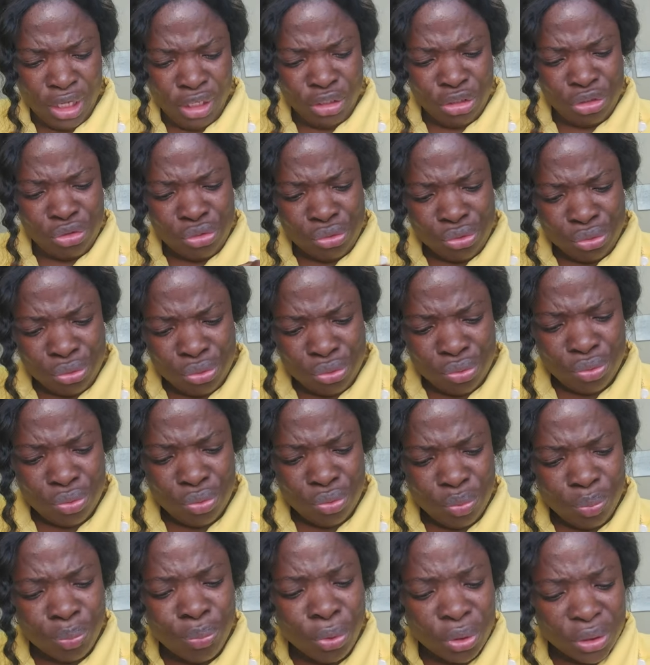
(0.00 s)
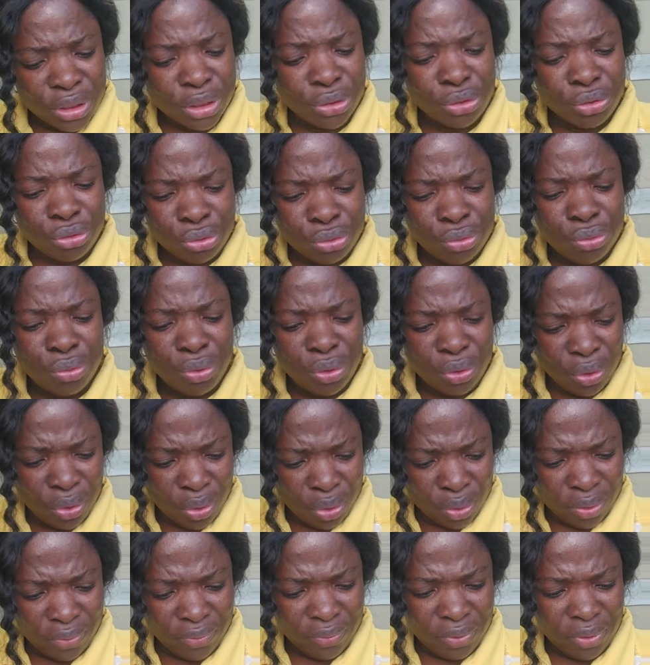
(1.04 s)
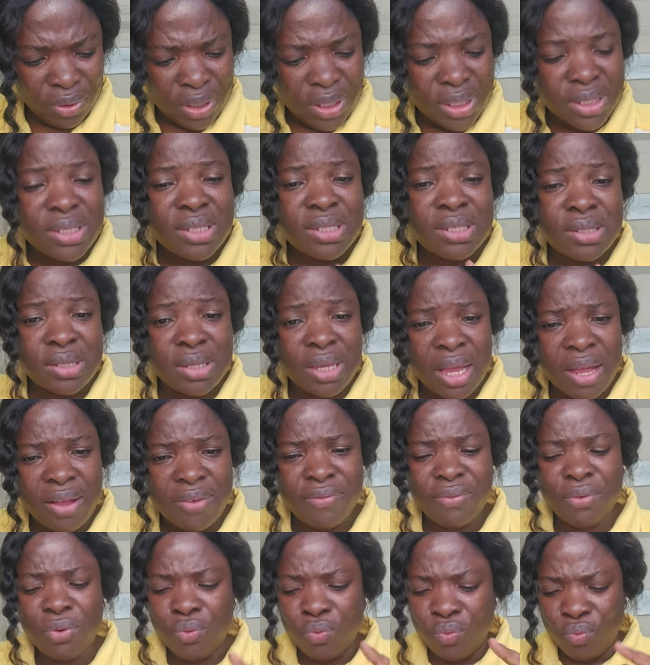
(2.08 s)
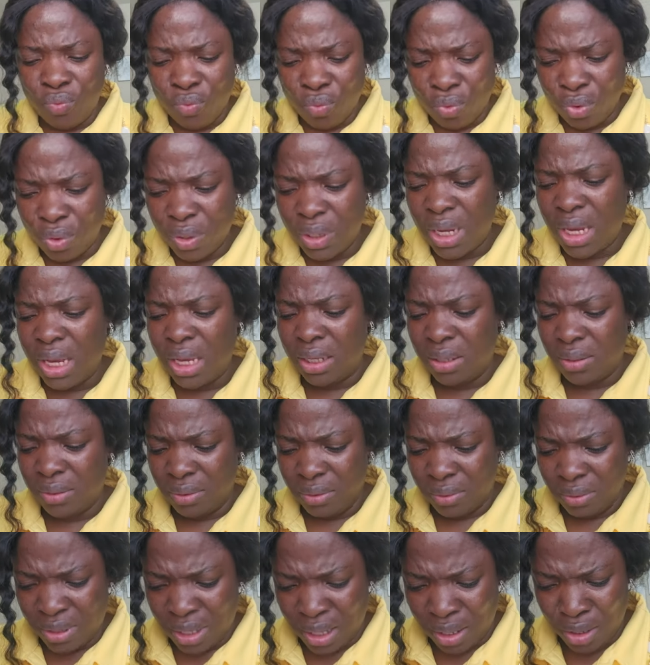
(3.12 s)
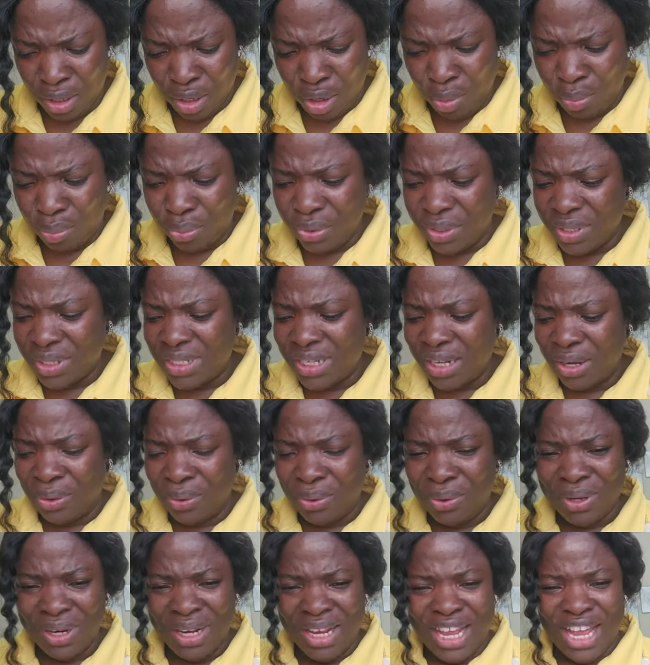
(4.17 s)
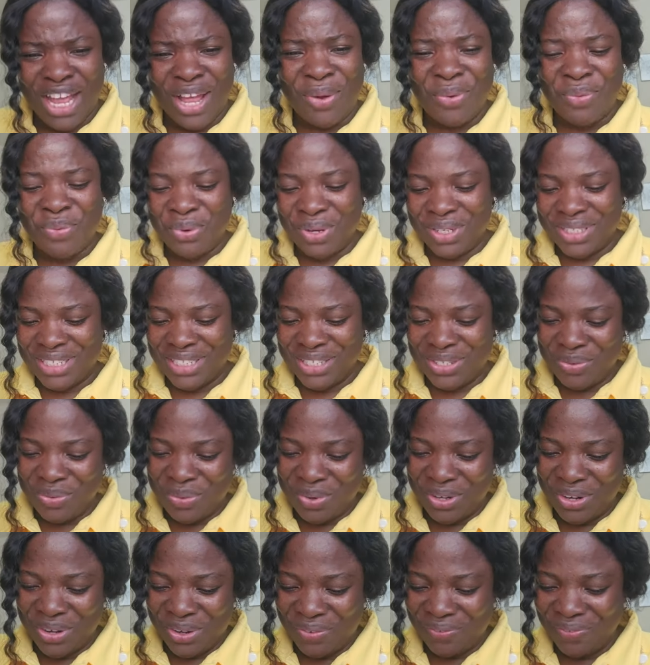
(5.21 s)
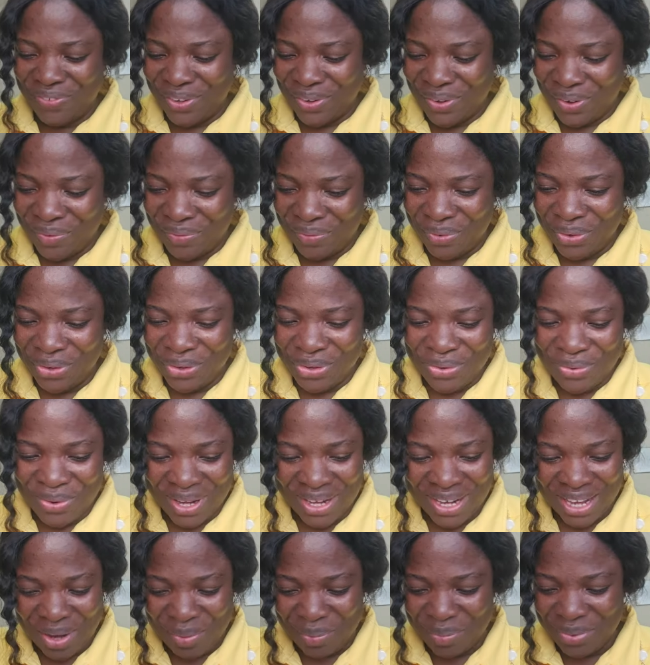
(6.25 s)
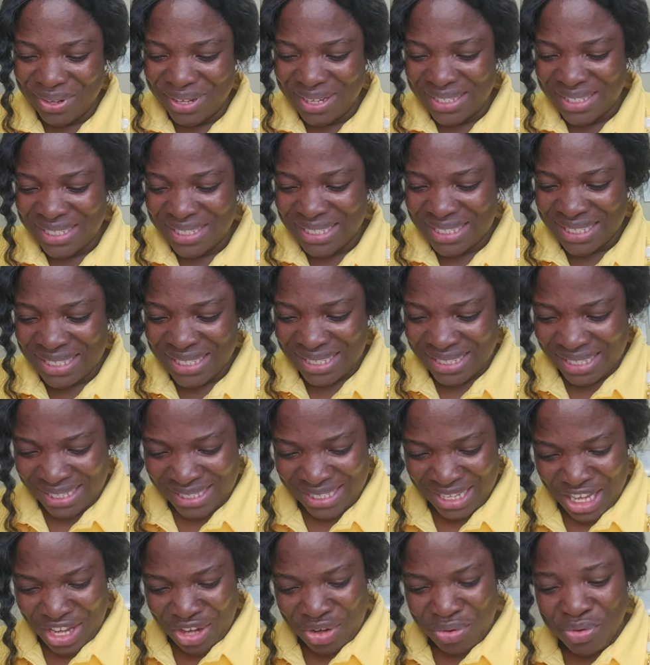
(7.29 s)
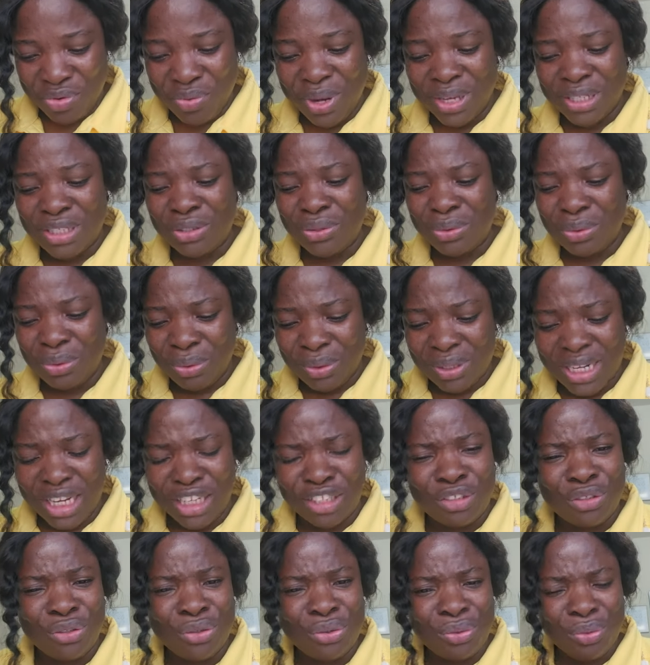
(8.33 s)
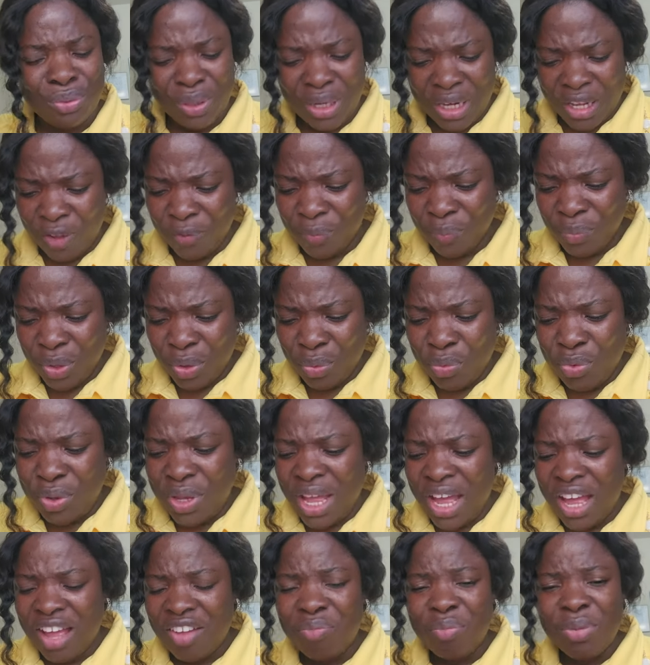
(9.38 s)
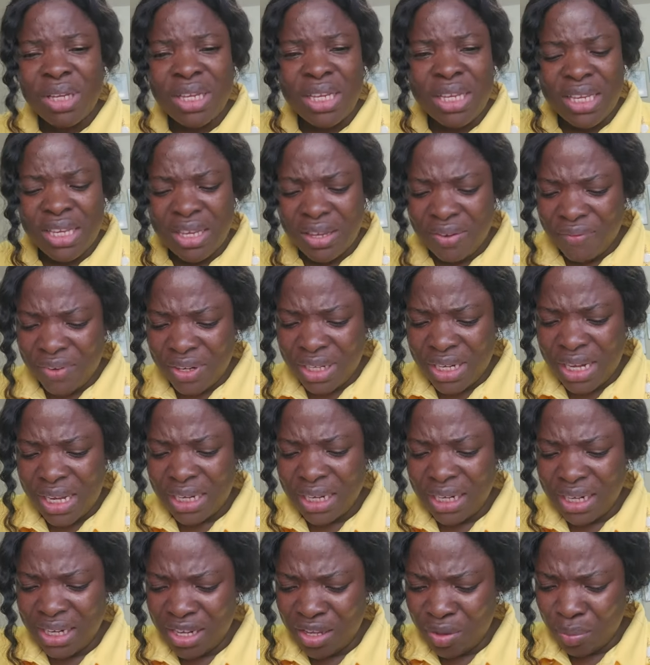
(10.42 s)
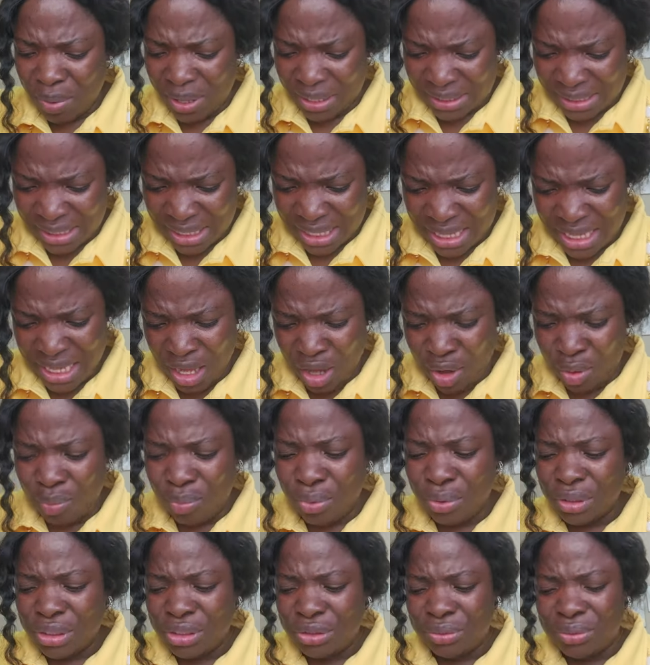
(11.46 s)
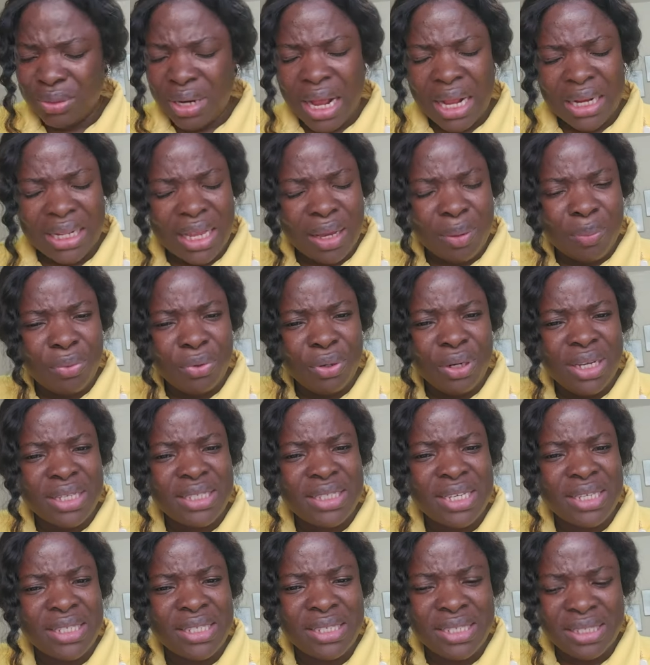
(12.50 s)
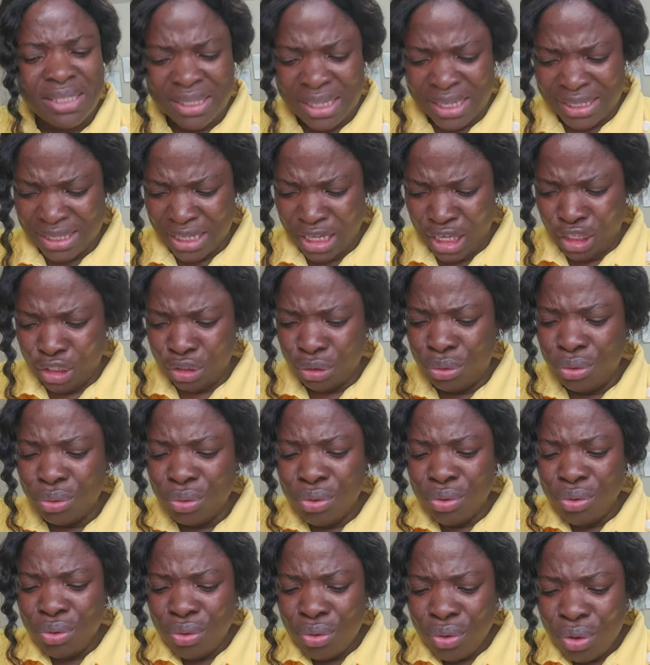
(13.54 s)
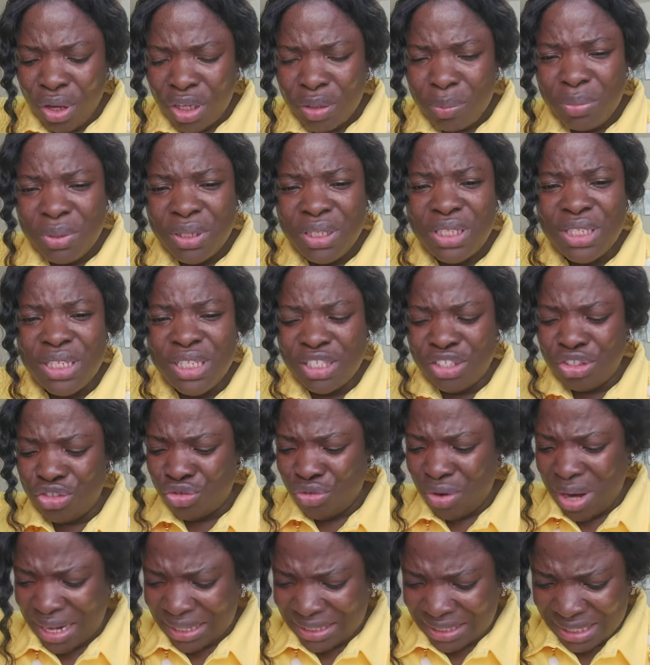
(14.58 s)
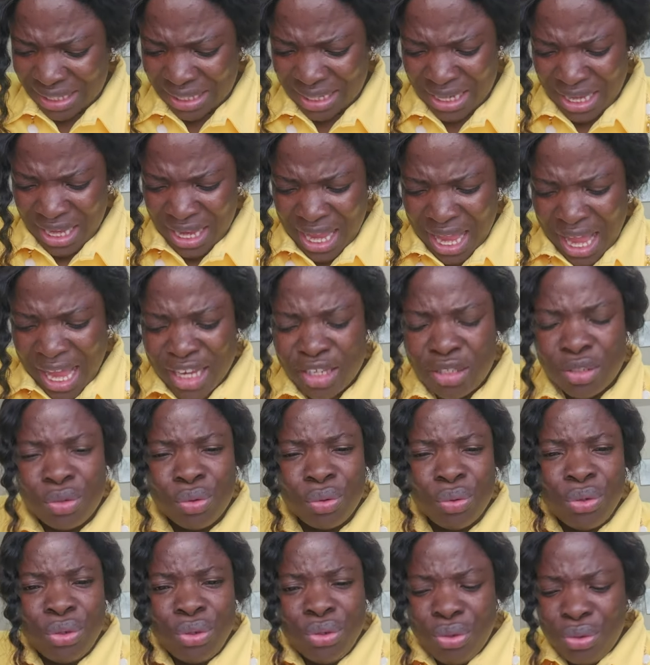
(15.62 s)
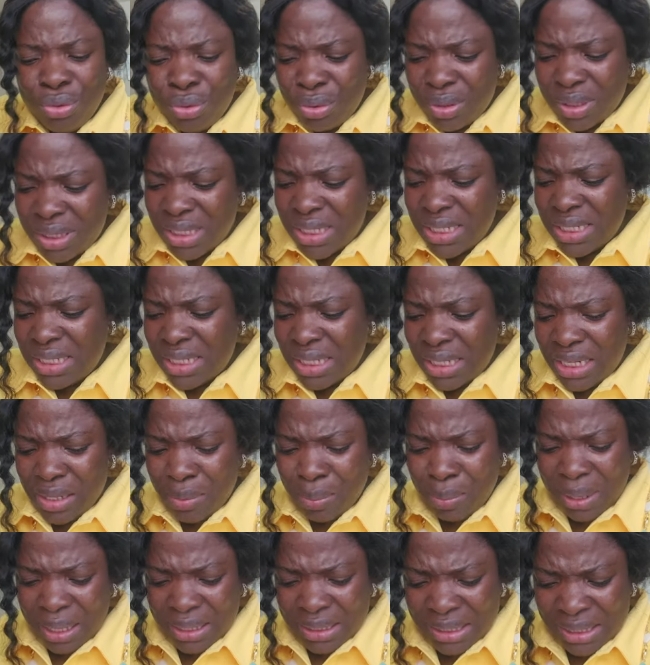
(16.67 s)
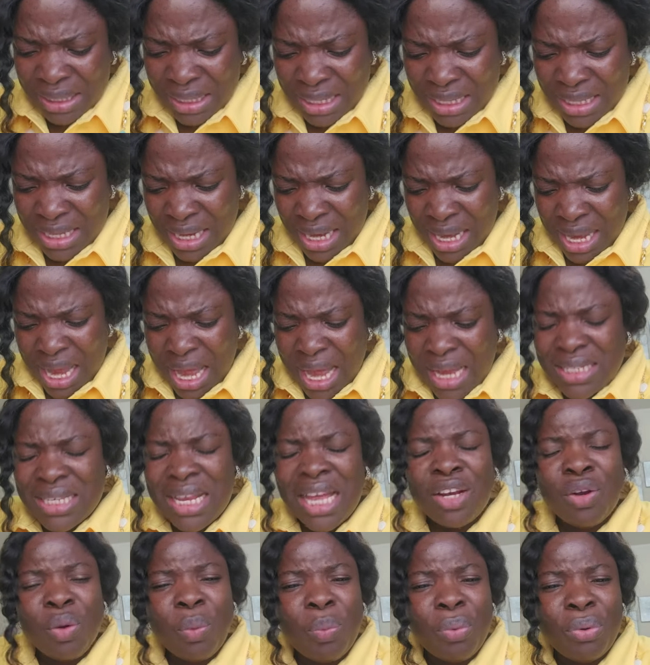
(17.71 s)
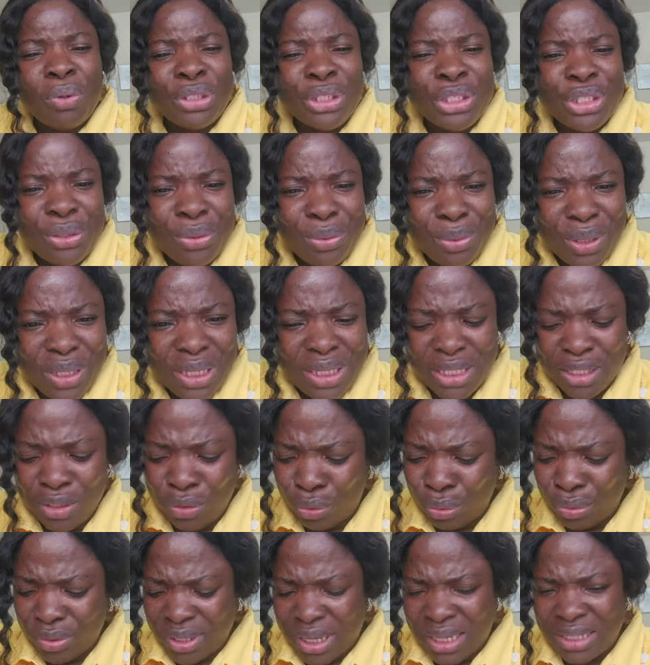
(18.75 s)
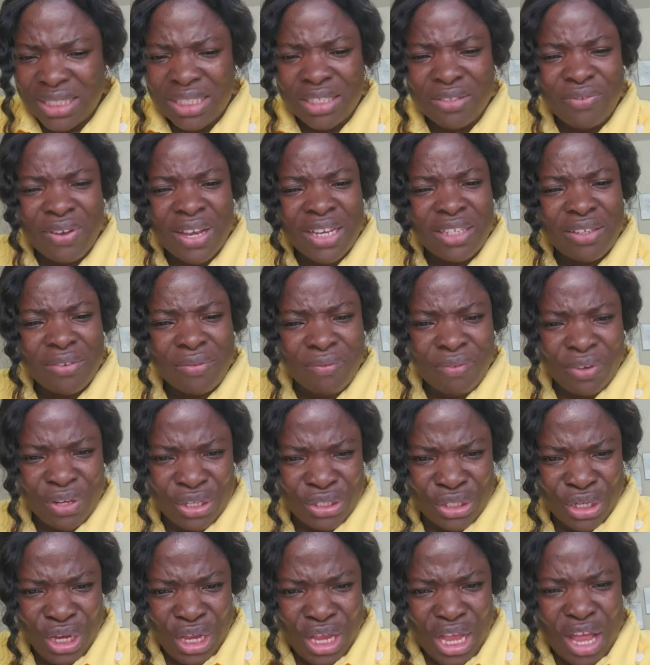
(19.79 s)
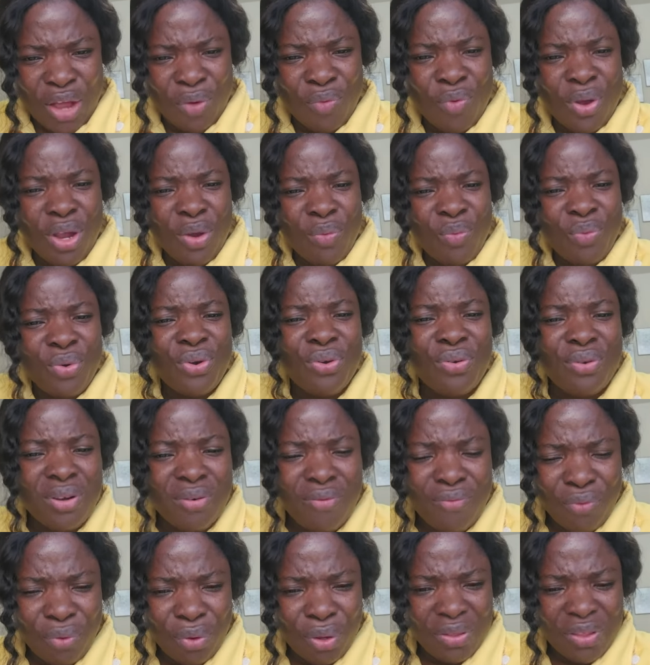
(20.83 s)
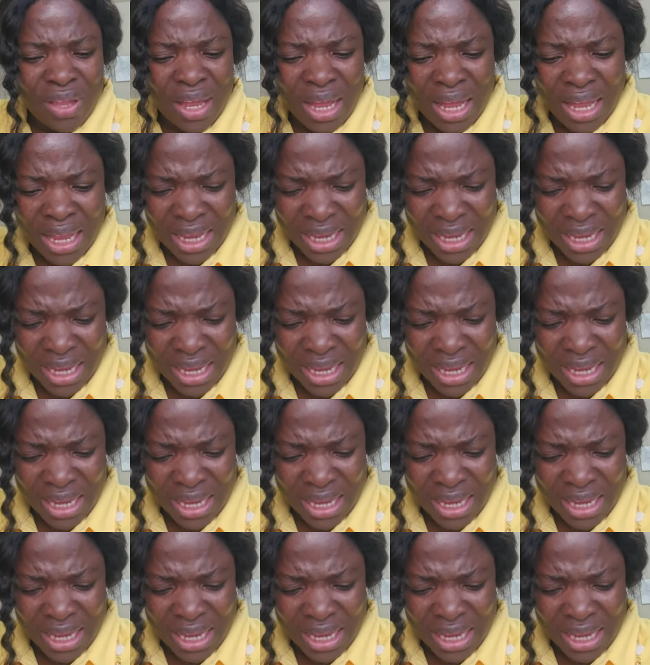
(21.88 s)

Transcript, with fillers: True, but true love serve one another. Praise the Lord. And what is the word of the Lord for you and I, brothers and sisters? We were told that truly we have been given that liberty, but rather, brothers and sisters, do not be distracted as to use this liberty as an opportunity to satisfy the flesh. And when we read further